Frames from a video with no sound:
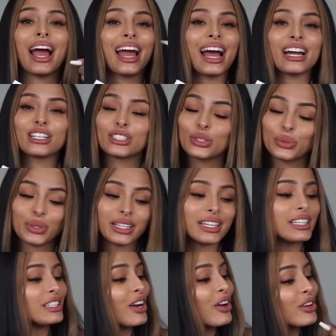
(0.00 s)
I had to do
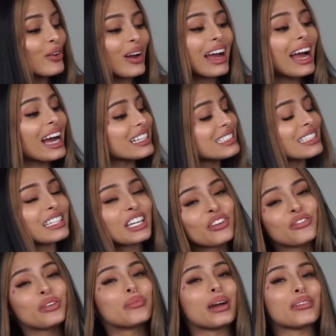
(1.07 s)
it. Y'all know I had to
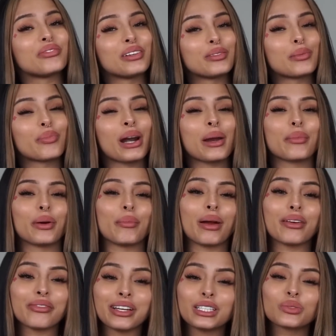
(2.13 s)
give you my favorite primer.
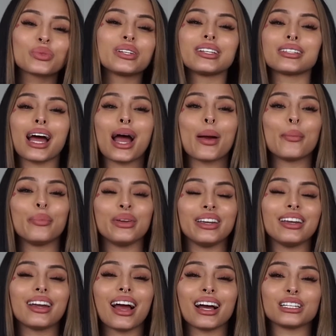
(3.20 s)
My face would not
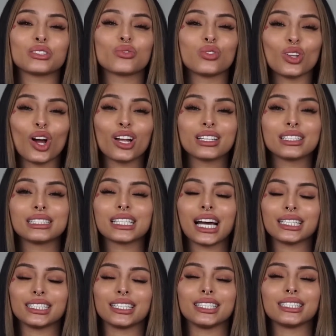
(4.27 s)
be as flawless
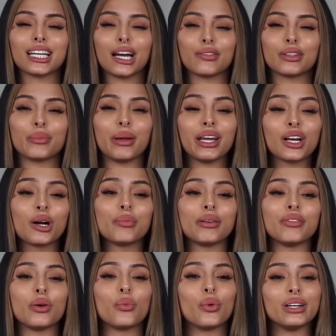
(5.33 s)
as it is after makeup if
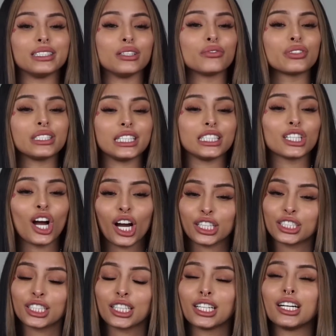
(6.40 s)
it wasn't for the
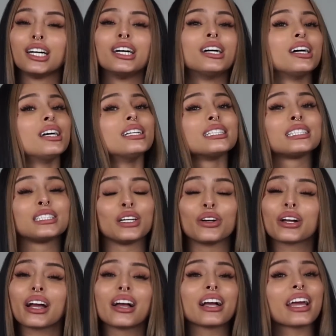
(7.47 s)
Tatcha
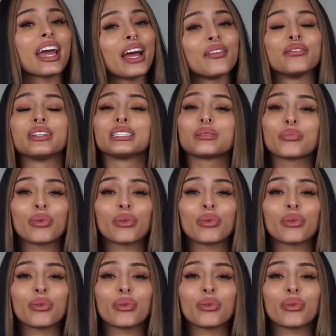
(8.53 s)
Silk Canvas